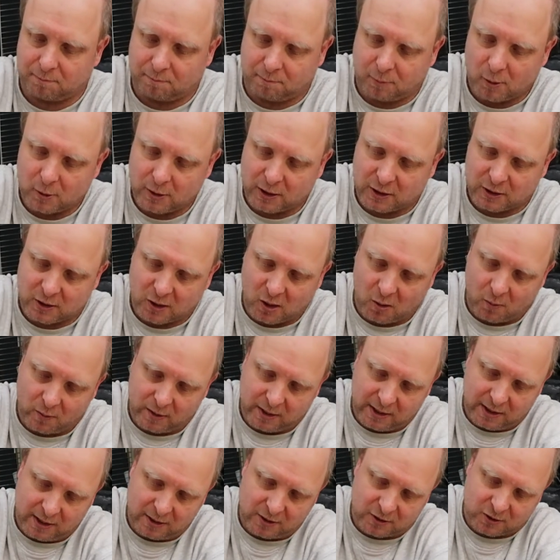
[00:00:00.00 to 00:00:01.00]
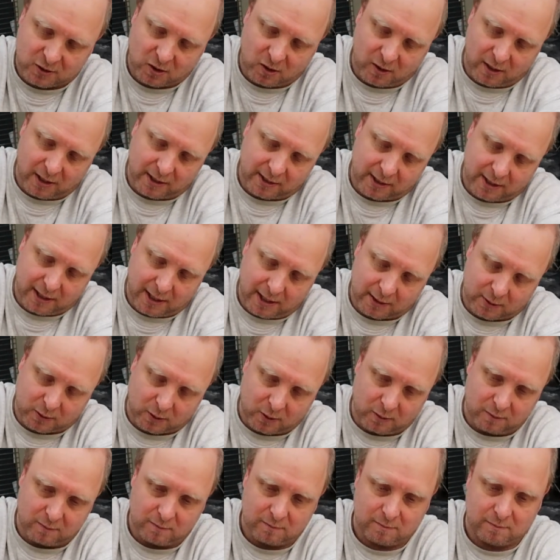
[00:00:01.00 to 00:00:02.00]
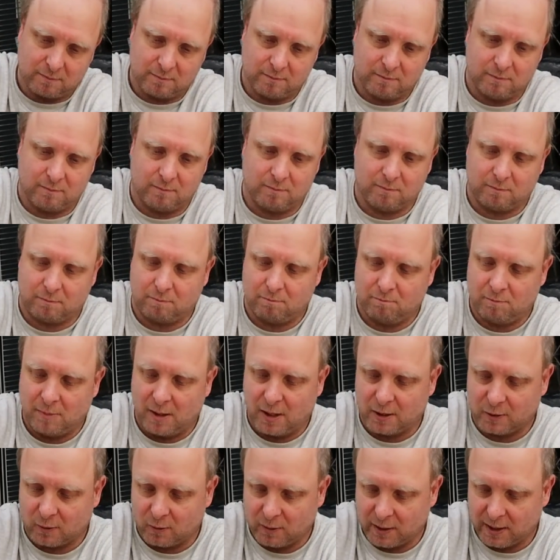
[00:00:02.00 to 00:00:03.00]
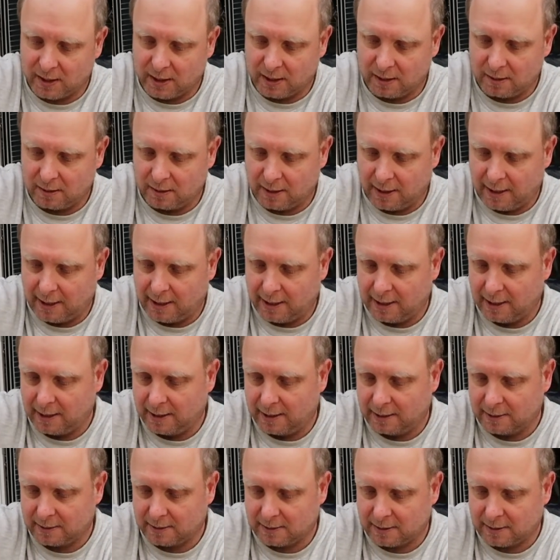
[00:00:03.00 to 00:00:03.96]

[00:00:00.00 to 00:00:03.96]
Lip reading: body shell on the inside had got mud on it, and